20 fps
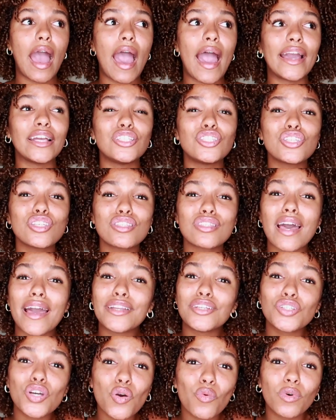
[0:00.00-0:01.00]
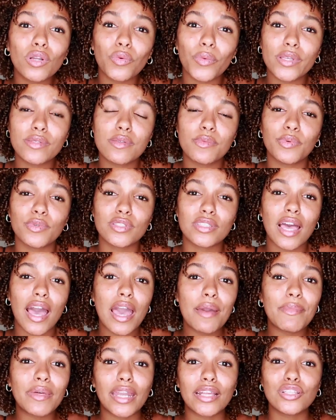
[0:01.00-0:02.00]
i just i don't want to waste people's
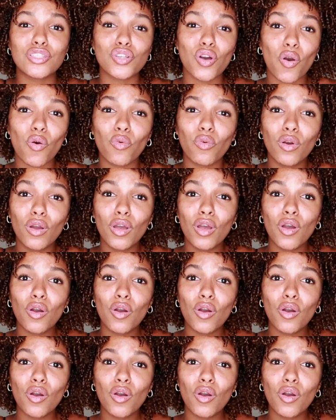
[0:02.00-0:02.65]
time and i don't